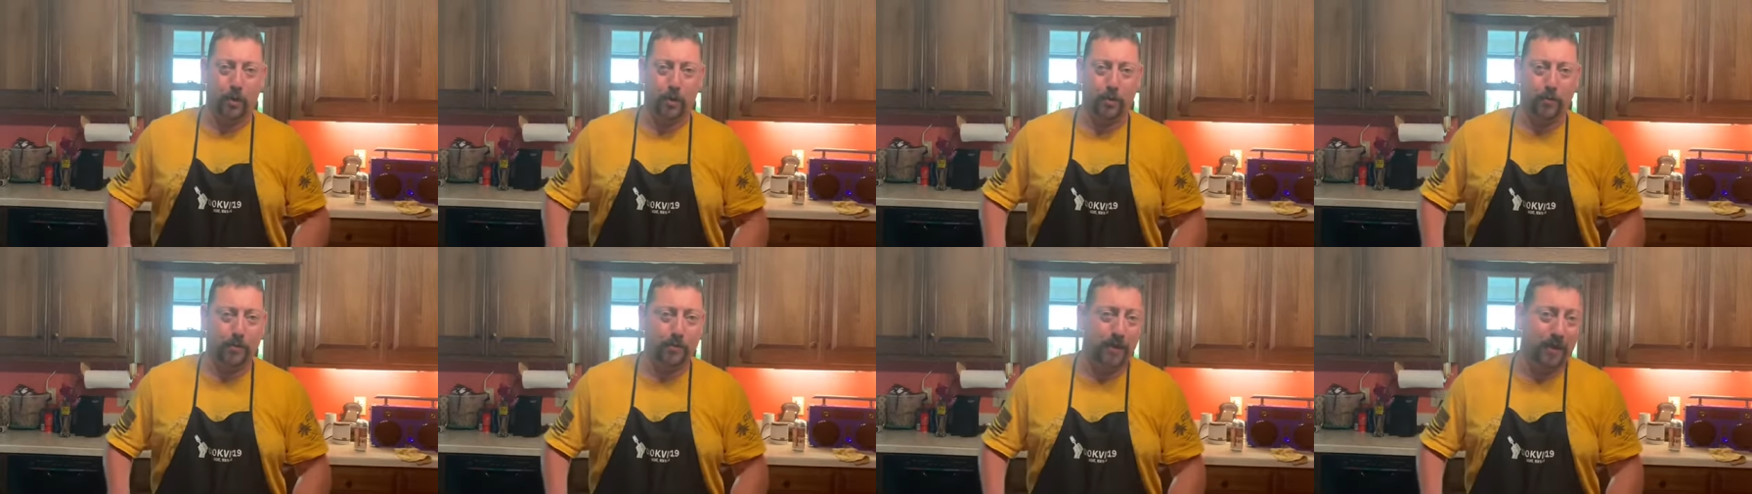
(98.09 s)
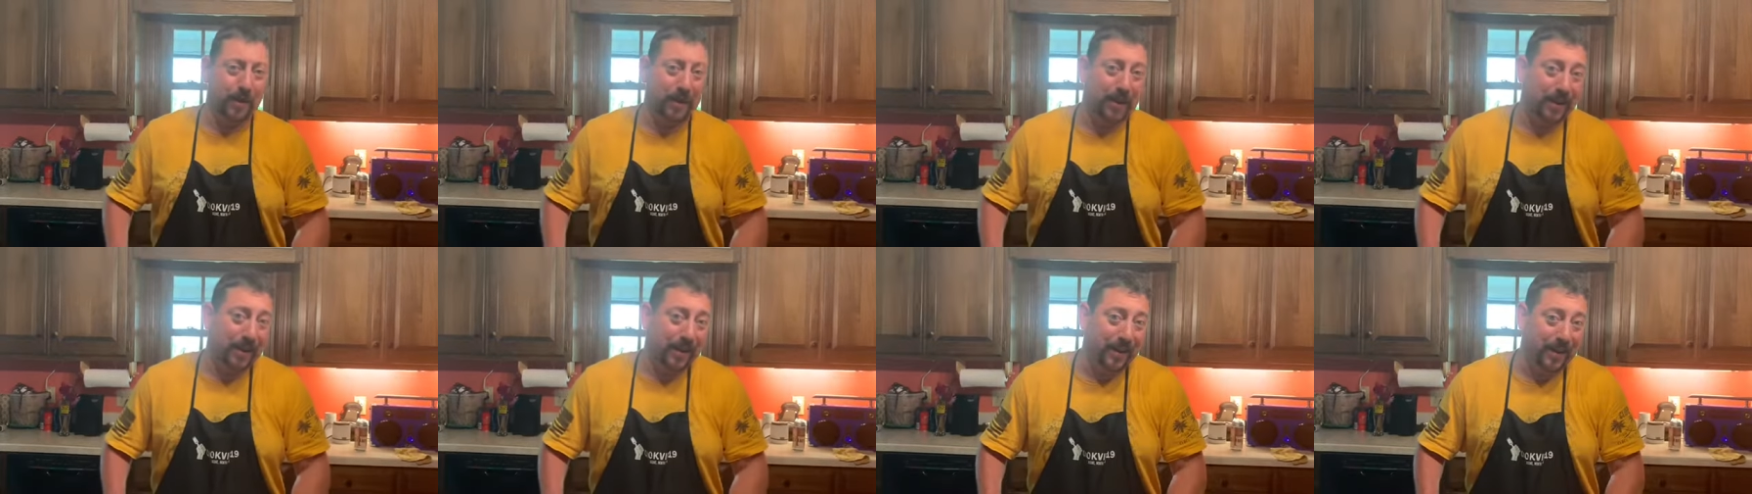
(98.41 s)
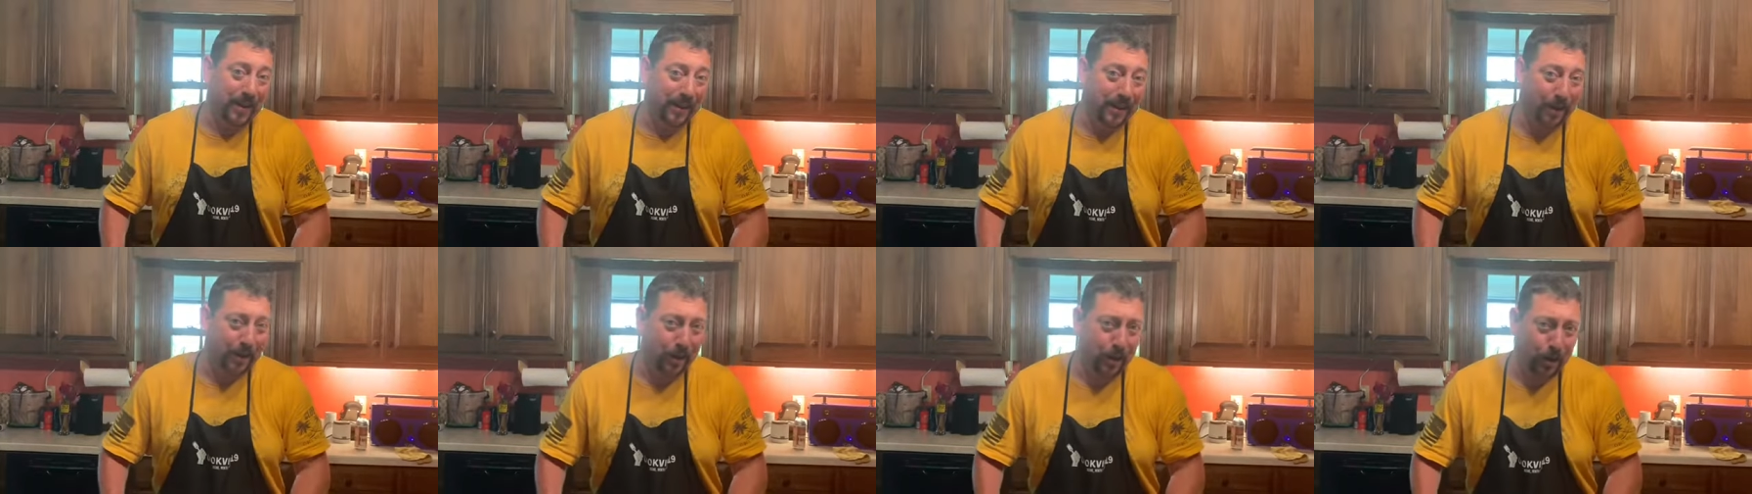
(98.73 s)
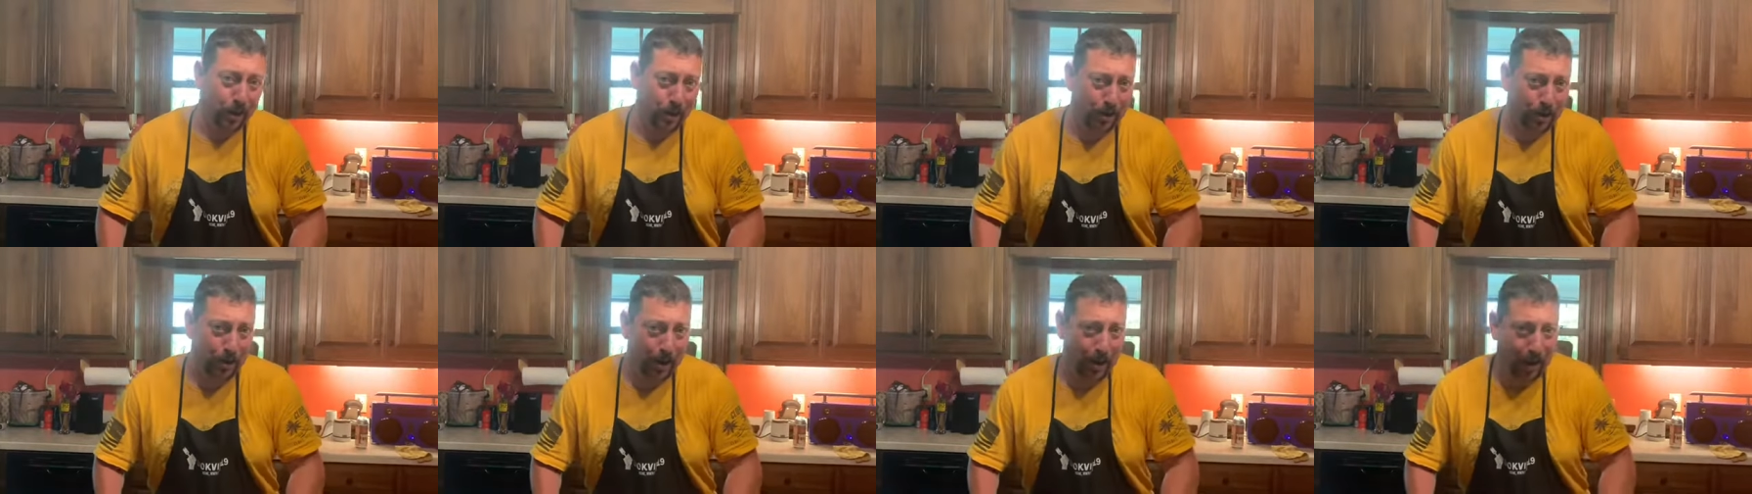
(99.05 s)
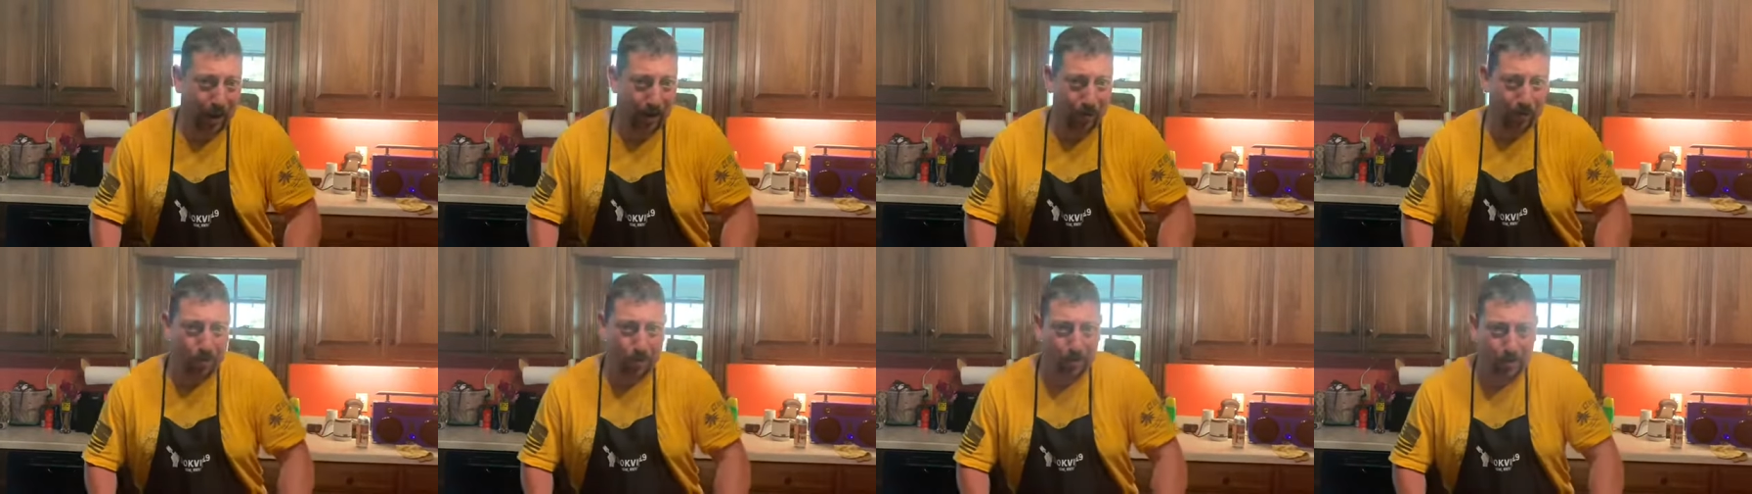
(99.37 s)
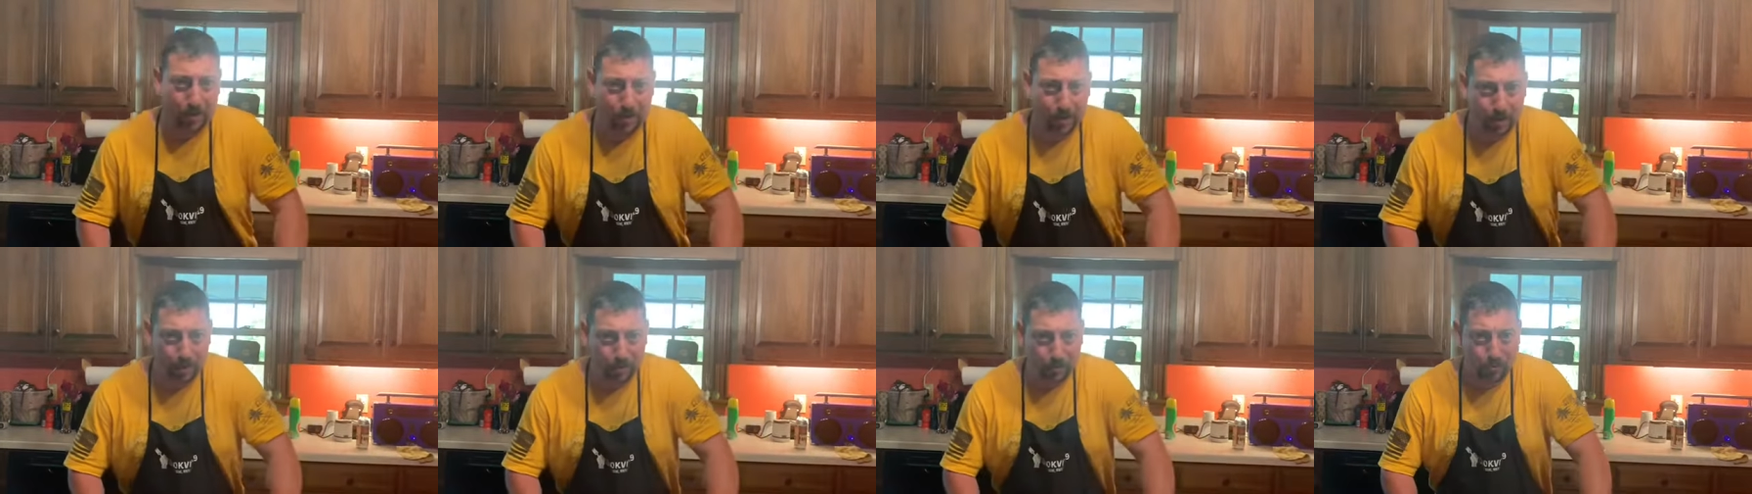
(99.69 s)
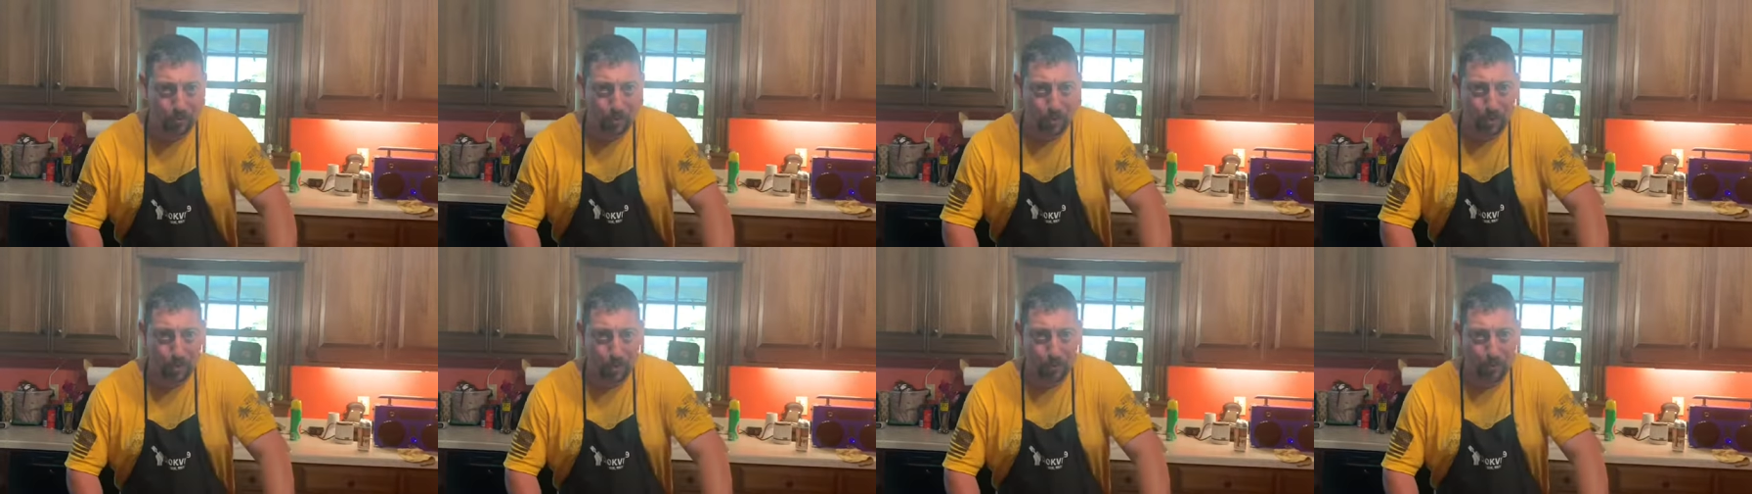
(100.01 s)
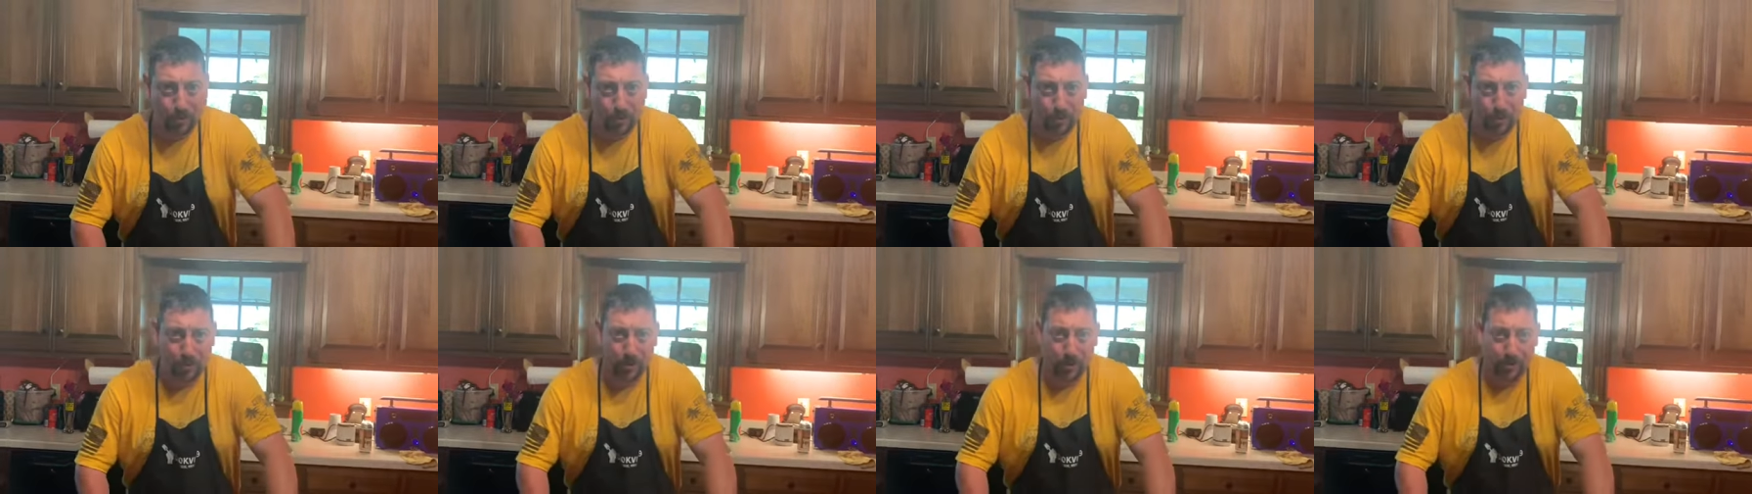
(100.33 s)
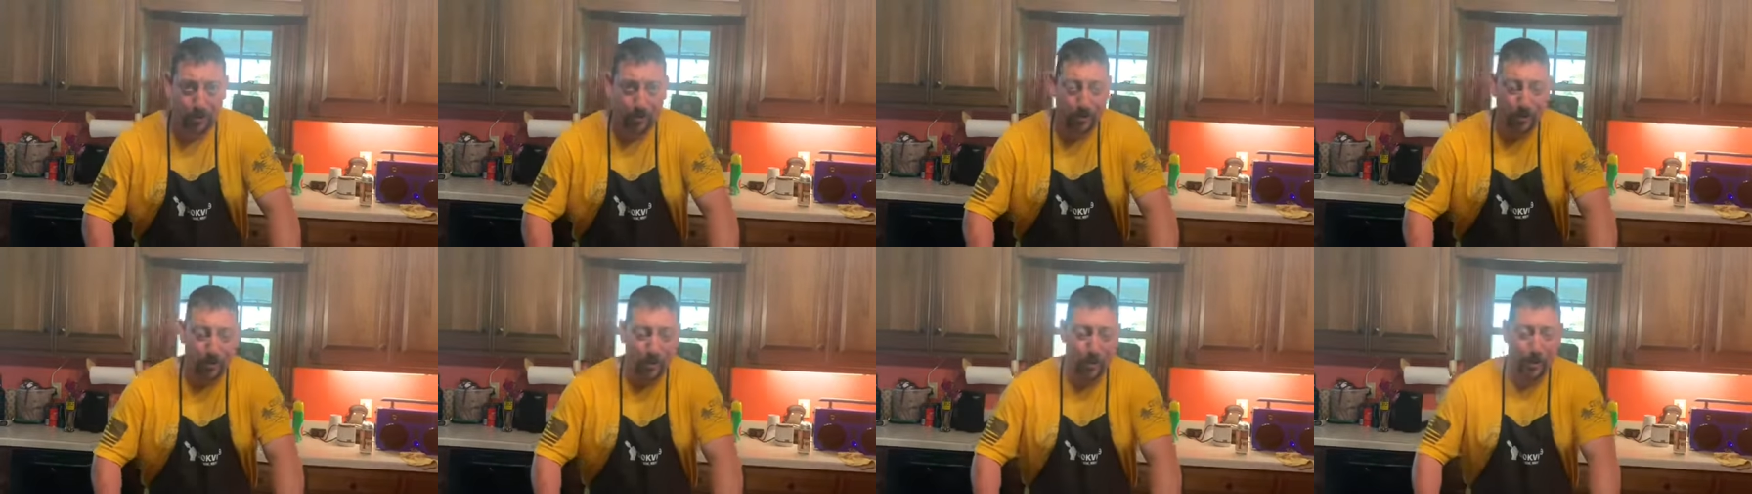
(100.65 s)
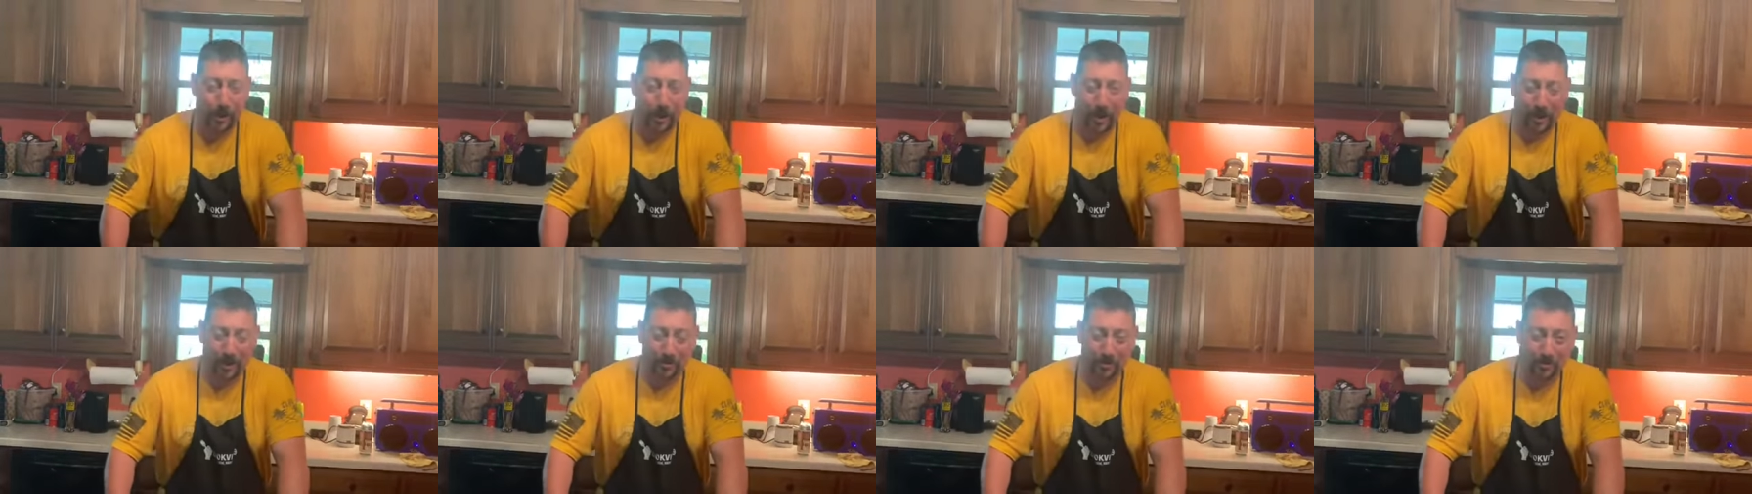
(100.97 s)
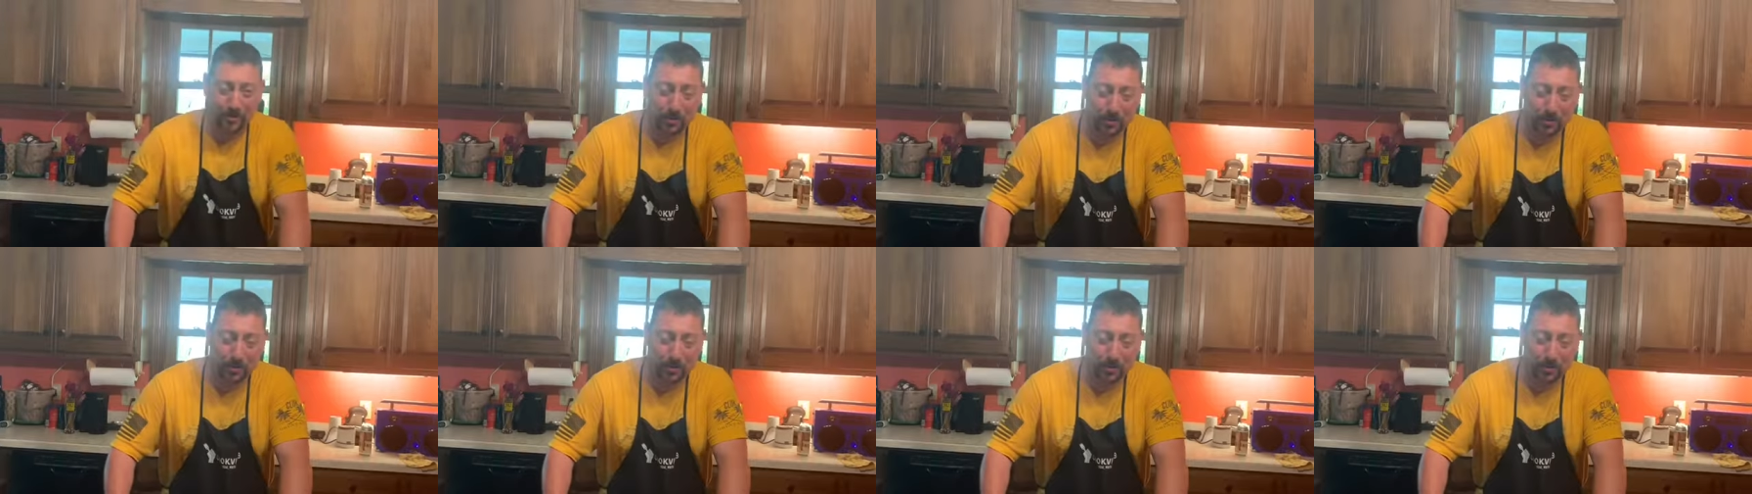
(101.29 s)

And here, I really don't know where you can do that.